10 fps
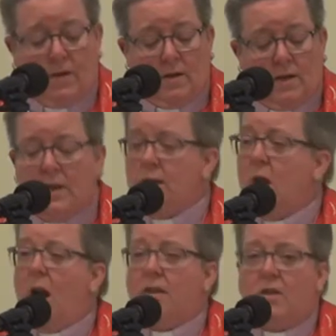This is
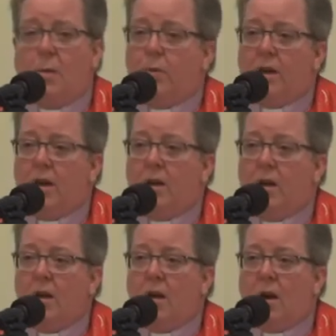not something
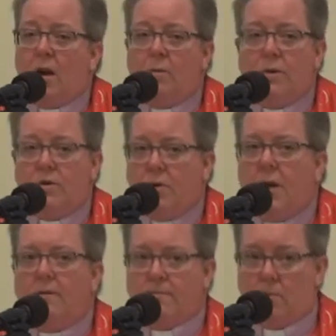I was
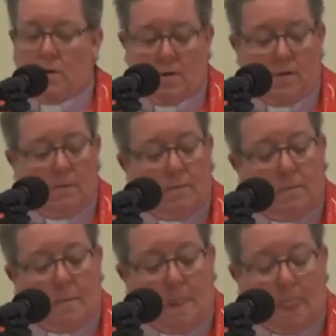trained for.
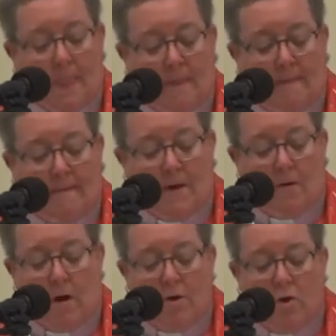
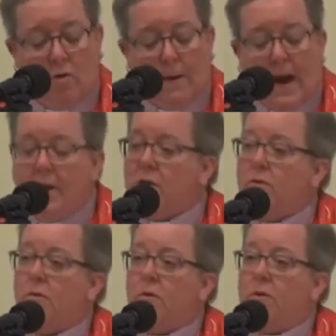There are no
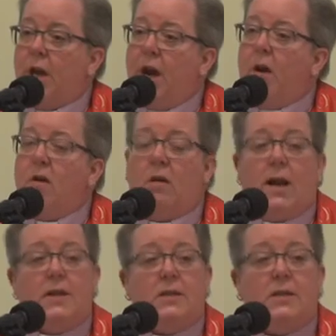pastoral care
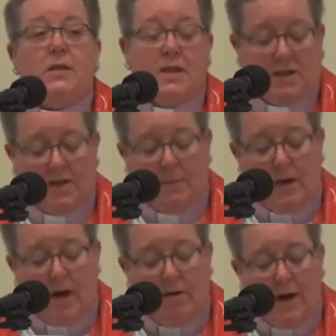classes in
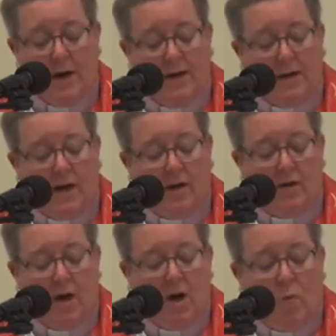seminary
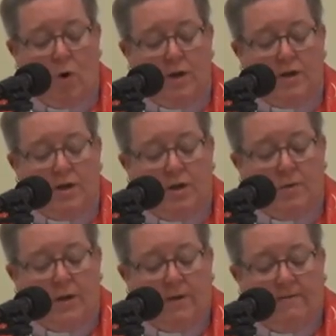entitled What to
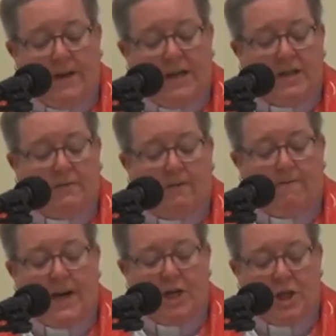Do in the Face of a
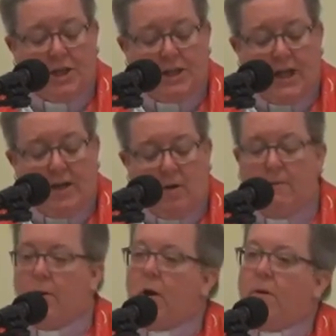Fascist Takeover